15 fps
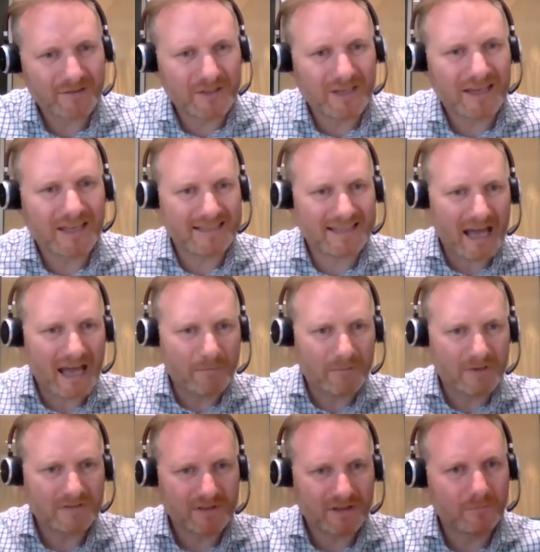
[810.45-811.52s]
So you get the
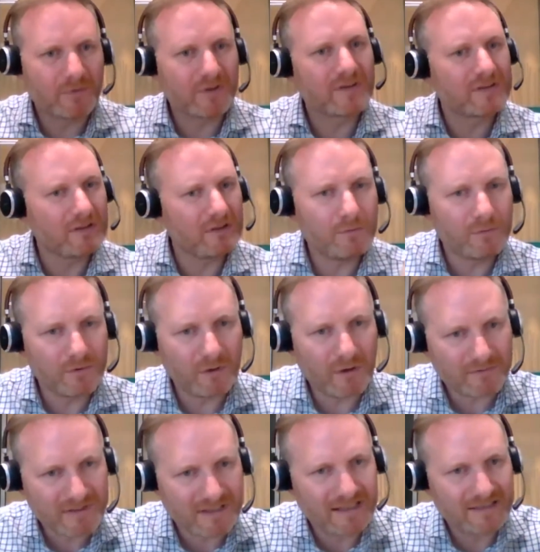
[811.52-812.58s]
atmosphere, but you
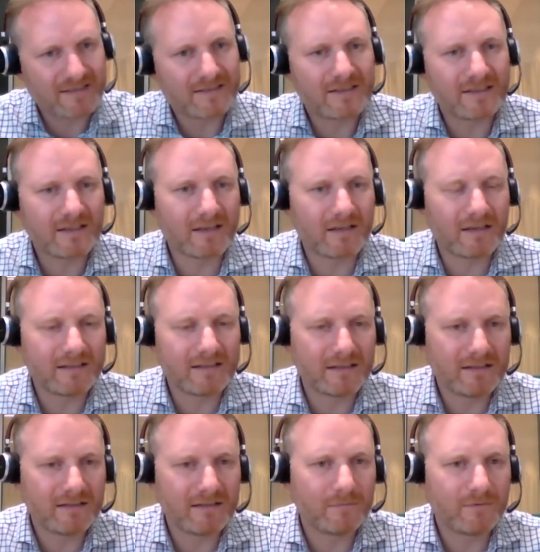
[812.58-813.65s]
have to listen to kind of like
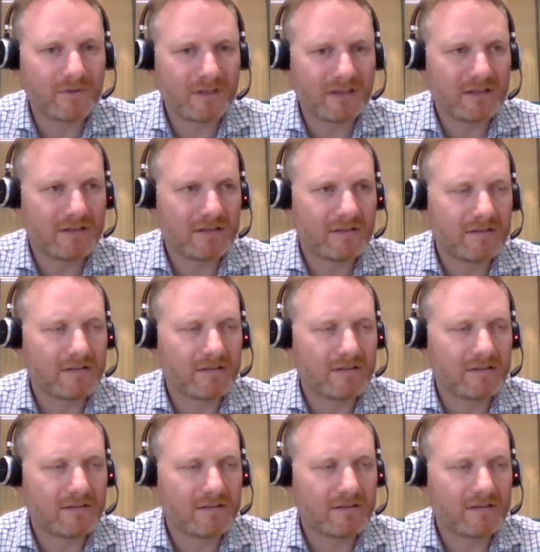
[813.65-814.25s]
the